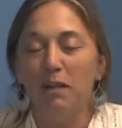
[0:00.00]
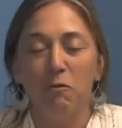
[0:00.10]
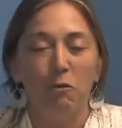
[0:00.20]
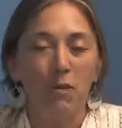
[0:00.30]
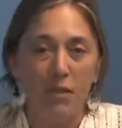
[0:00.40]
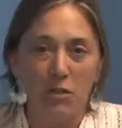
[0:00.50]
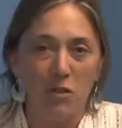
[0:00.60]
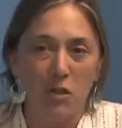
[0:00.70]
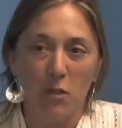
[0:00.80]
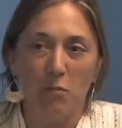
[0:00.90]
of a
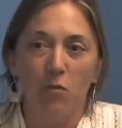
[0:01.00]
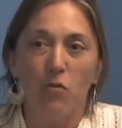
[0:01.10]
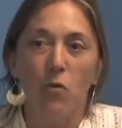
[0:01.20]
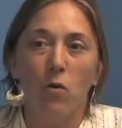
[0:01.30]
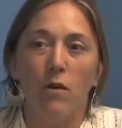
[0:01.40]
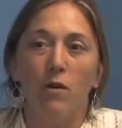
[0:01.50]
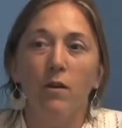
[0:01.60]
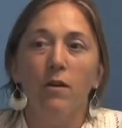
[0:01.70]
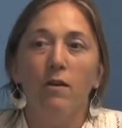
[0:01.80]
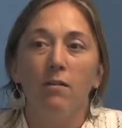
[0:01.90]
relationship for
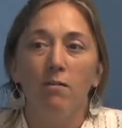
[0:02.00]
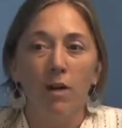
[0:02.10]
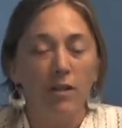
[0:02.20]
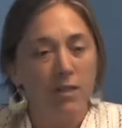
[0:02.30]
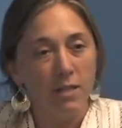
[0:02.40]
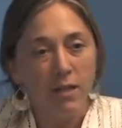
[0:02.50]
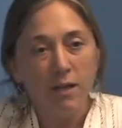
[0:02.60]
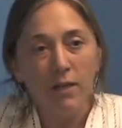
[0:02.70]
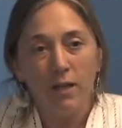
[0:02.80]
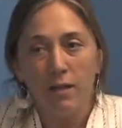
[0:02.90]

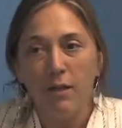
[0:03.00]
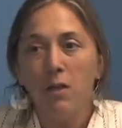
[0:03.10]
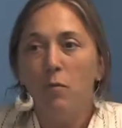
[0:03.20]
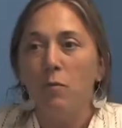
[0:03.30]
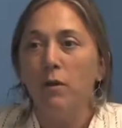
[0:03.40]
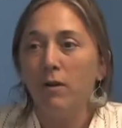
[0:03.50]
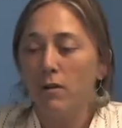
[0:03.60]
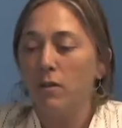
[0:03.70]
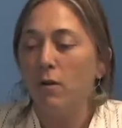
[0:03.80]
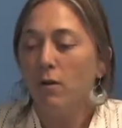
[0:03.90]
volunteering, but
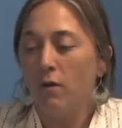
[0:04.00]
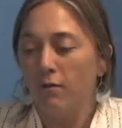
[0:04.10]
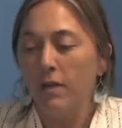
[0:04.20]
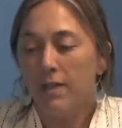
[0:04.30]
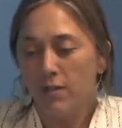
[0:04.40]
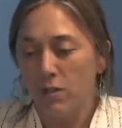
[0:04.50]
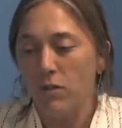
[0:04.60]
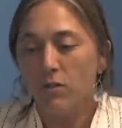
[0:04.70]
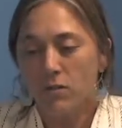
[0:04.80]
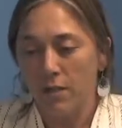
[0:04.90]
also a financial
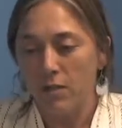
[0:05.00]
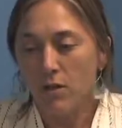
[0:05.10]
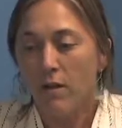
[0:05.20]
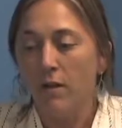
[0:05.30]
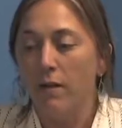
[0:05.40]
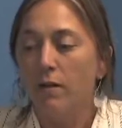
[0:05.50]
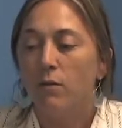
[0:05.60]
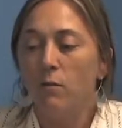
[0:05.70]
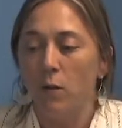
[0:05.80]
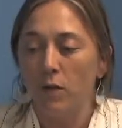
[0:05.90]
donation that
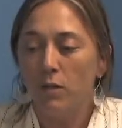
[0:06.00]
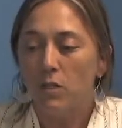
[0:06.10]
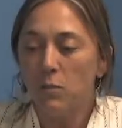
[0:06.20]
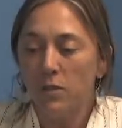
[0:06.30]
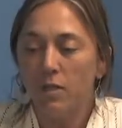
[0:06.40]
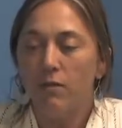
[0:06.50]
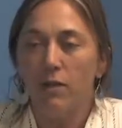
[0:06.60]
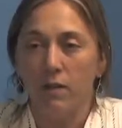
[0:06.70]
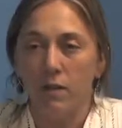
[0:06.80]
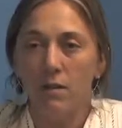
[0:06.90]
we could
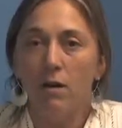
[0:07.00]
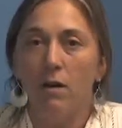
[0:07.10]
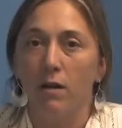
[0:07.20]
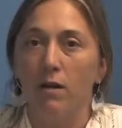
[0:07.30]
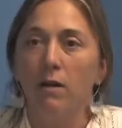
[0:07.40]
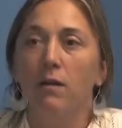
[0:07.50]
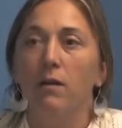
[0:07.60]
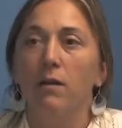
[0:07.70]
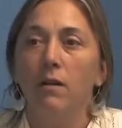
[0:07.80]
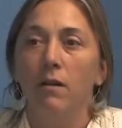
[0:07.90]
specifically target
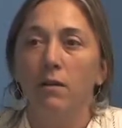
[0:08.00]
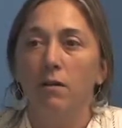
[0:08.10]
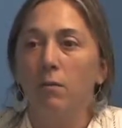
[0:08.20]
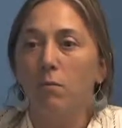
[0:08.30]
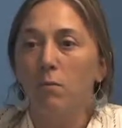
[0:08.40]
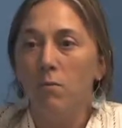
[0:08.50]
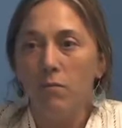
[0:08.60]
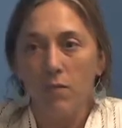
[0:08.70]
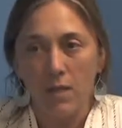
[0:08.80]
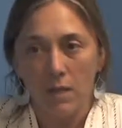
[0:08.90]
um,
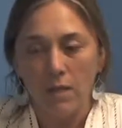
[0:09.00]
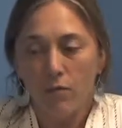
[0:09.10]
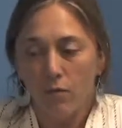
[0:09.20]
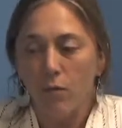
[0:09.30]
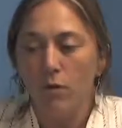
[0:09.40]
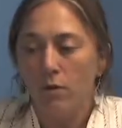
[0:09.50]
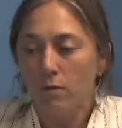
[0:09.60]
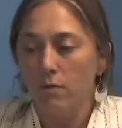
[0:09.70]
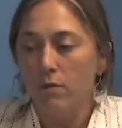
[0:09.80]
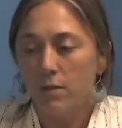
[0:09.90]
the need for
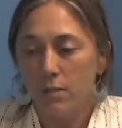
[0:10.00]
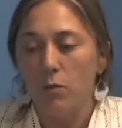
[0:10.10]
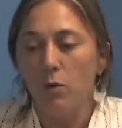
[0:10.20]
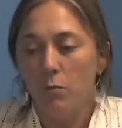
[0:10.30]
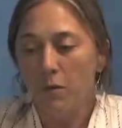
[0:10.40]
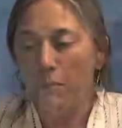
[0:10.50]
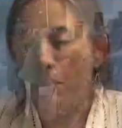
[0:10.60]
this equipment.